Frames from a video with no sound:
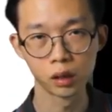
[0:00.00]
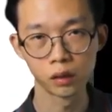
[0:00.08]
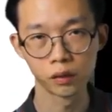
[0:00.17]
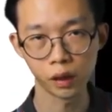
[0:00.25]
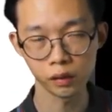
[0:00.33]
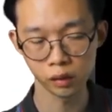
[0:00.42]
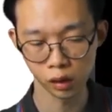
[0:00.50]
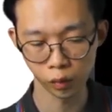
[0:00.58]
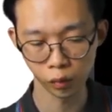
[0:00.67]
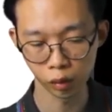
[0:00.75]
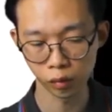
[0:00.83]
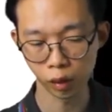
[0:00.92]
5 cm
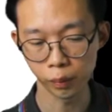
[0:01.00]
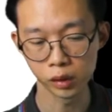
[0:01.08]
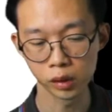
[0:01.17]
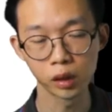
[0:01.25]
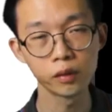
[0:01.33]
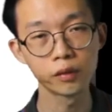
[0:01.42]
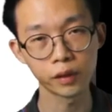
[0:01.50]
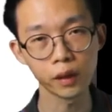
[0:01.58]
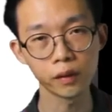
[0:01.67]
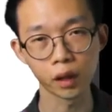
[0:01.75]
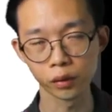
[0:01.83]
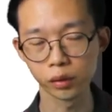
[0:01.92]
would represent
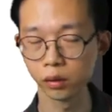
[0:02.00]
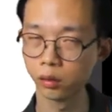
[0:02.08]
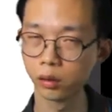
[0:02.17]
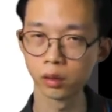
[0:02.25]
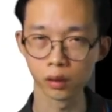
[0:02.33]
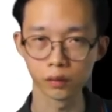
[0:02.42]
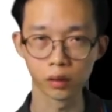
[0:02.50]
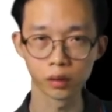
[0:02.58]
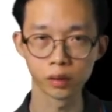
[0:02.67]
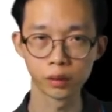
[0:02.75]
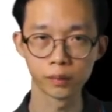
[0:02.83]
5,000 newtons of force.